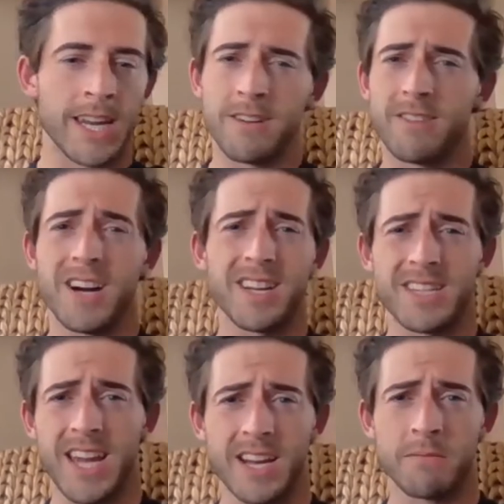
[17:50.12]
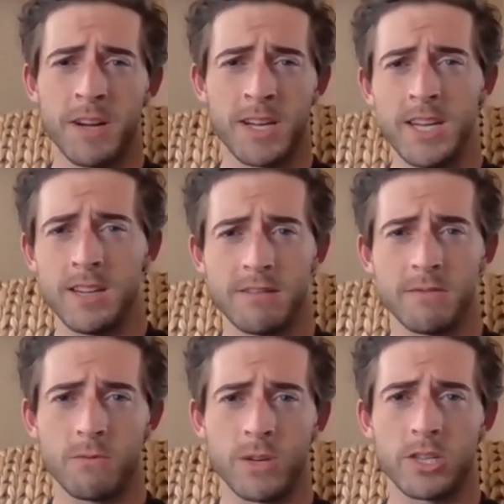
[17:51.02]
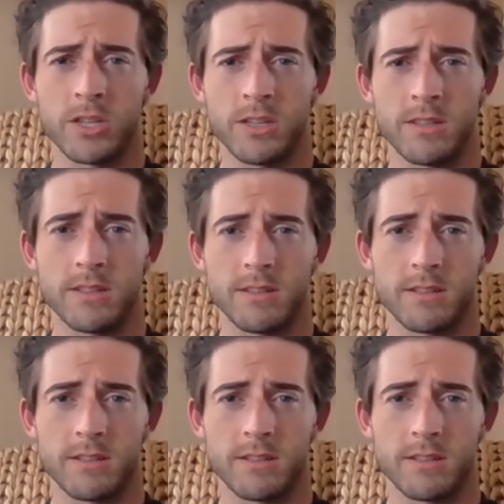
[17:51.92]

in a lot of tech money, which is